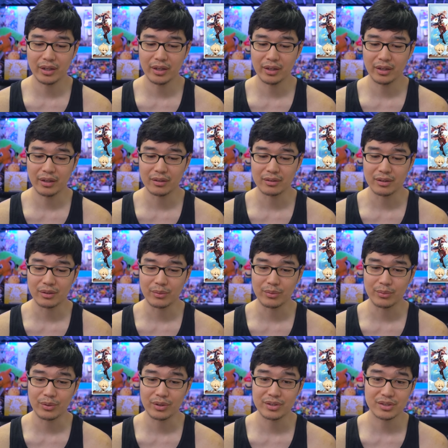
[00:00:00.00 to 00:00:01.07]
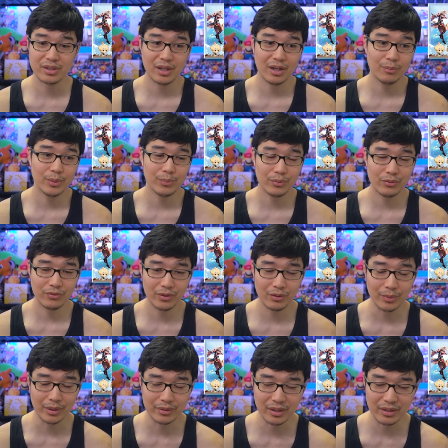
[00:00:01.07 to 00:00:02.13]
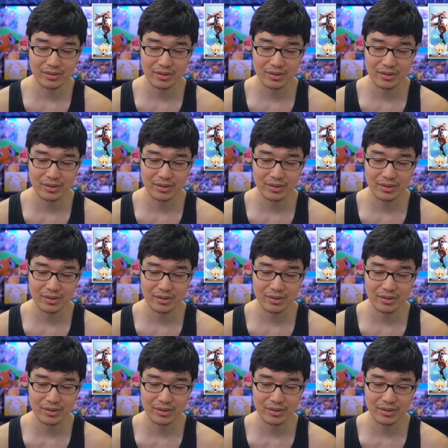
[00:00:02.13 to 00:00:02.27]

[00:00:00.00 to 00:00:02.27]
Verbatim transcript: and I want to see how people feel about that.